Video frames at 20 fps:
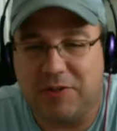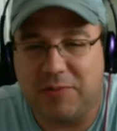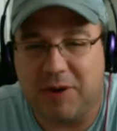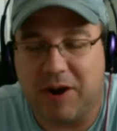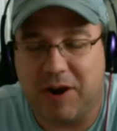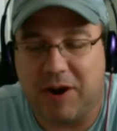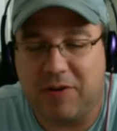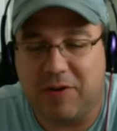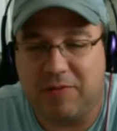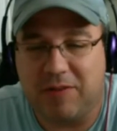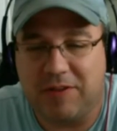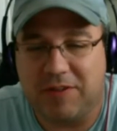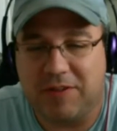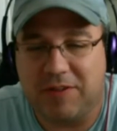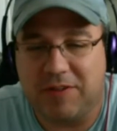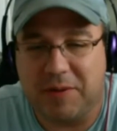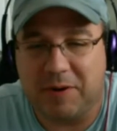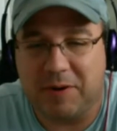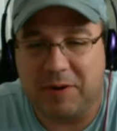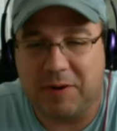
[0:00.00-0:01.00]
we are over the
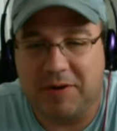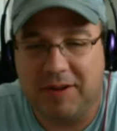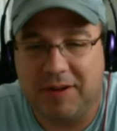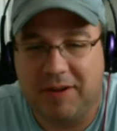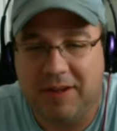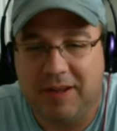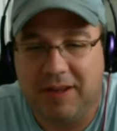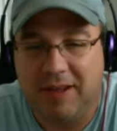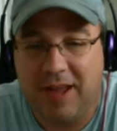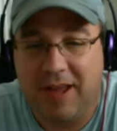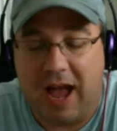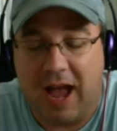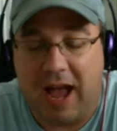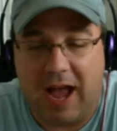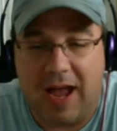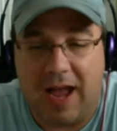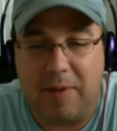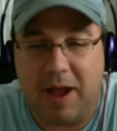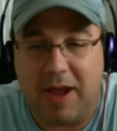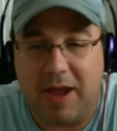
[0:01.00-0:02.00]
summer.
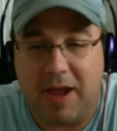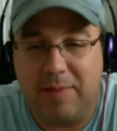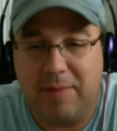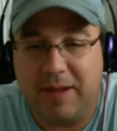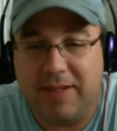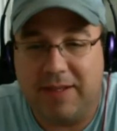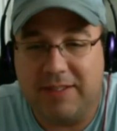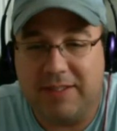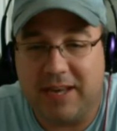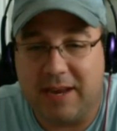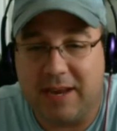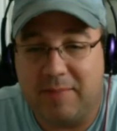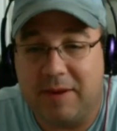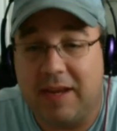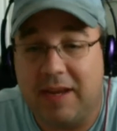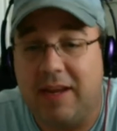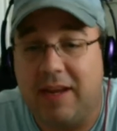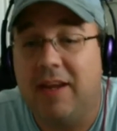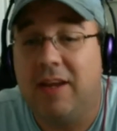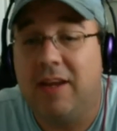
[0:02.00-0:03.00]
I'm iPad
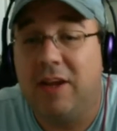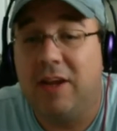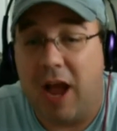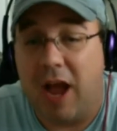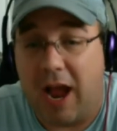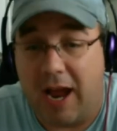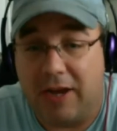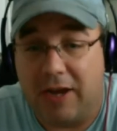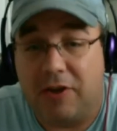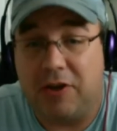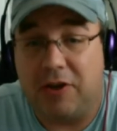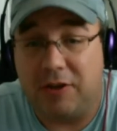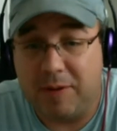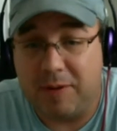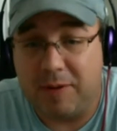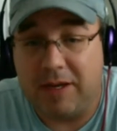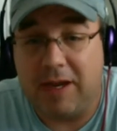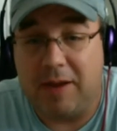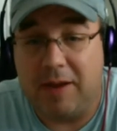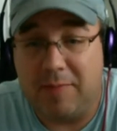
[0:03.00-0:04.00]
Sammy. I could
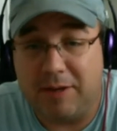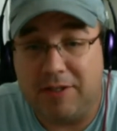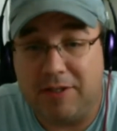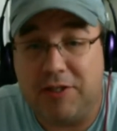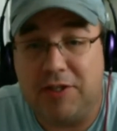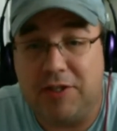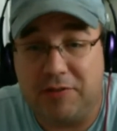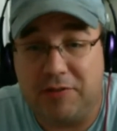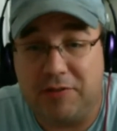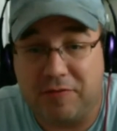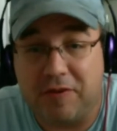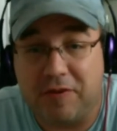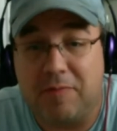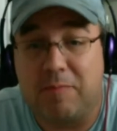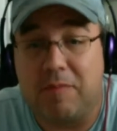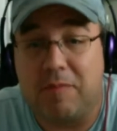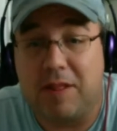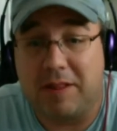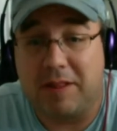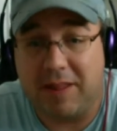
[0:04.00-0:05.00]
be coming to you
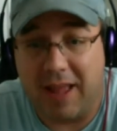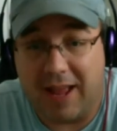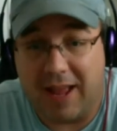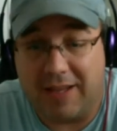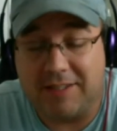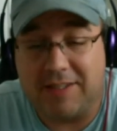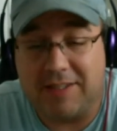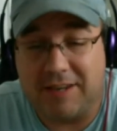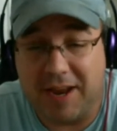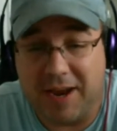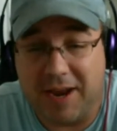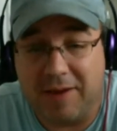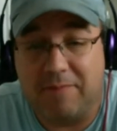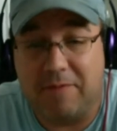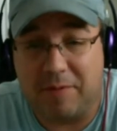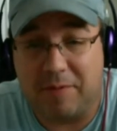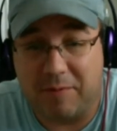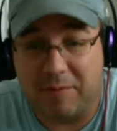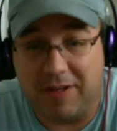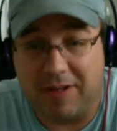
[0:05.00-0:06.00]
from the last time
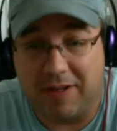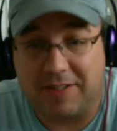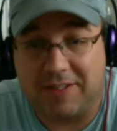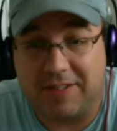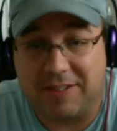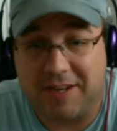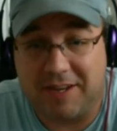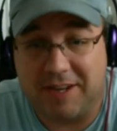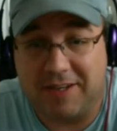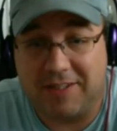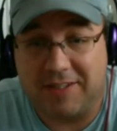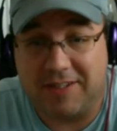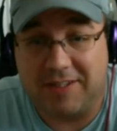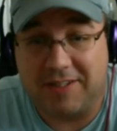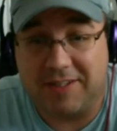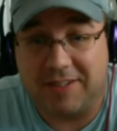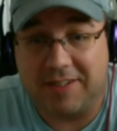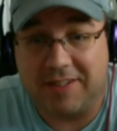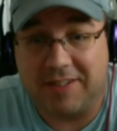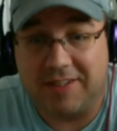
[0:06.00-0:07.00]
from Austin,
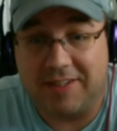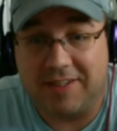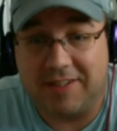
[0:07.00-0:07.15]
Texas,